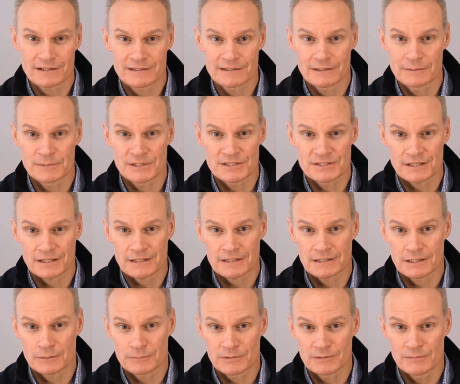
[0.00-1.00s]
and I'm excited to
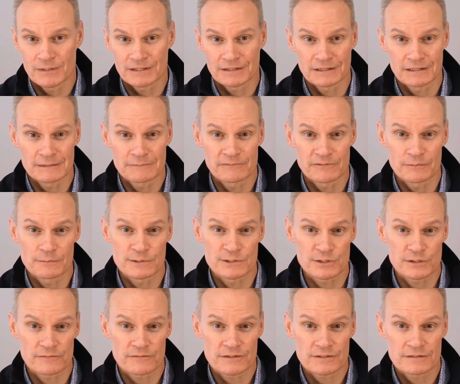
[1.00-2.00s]
help you make the leap from
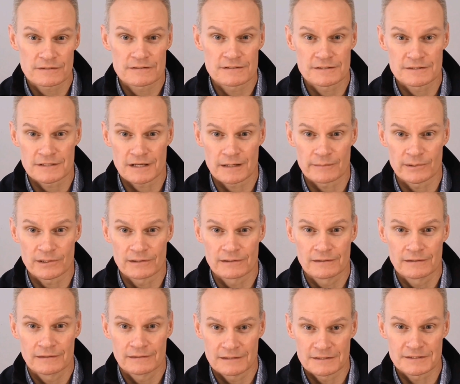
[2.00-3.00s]
service to cyber.
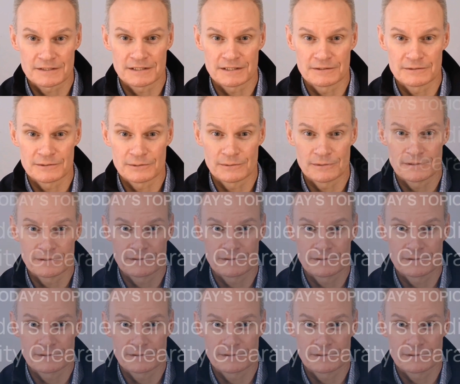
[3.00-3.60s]
Let's get into it.